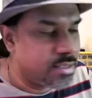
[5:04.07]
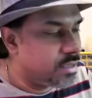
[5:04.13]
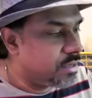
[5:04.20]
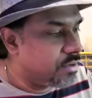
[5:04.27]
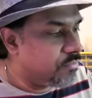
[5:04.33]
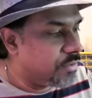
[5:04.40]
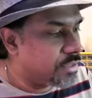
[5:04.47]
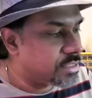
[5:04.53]

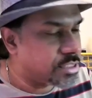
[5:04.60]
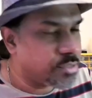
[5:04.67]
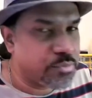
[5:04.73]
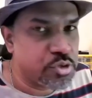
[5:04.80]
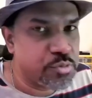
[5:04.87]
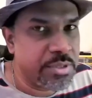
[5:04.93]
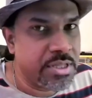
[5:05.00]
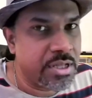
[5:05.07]
which is
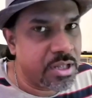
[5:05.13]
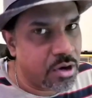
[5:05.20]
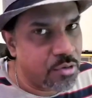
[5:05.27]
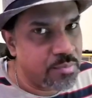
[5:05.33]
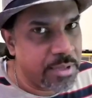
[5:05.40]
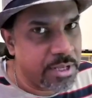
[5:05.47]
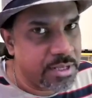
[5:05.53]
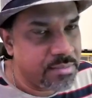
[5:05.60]
supposed to be the
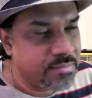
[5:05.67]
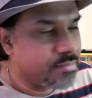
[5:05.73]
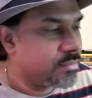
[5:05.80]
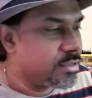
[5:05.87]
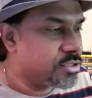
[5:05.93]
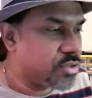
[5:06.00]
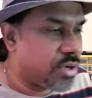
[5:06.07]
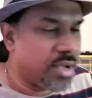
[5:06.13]
ground pin.
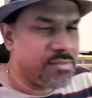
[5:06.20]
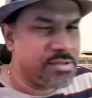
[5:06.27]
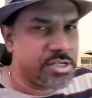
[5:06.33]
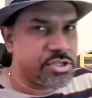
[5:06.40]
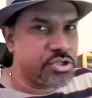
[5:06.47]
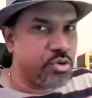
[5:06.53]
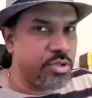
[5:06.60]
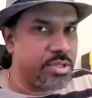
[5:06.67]
So I will
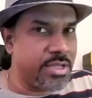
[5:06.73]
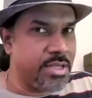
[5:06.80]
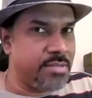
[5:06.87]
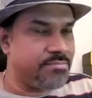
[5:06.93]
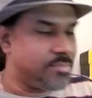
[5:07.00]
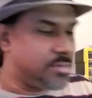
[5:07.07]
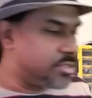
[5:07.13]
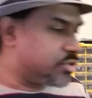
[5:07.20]
just show you
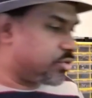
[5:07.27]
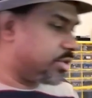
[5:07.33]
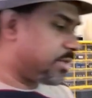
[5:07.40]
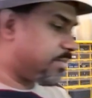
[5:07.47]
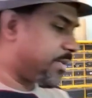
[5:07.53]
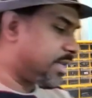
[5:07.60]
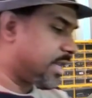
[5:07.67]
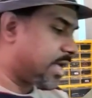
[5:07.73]
the
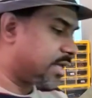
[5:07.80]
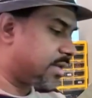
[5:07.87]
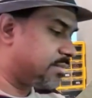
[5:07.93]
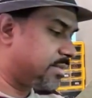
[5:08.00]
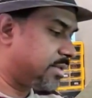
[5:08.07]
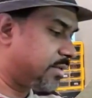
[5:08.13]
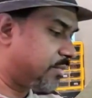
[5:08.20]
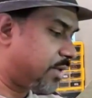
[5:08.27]
pin
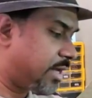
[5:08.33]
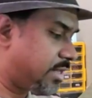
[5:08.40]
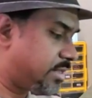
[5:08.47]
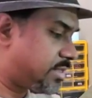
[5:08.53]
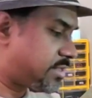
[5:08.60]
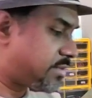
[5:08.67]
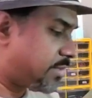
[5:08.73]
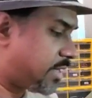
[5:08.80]
diagram in a while.
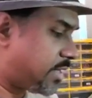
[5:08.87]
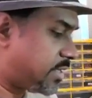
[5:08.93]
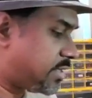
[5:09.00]
Just a minute.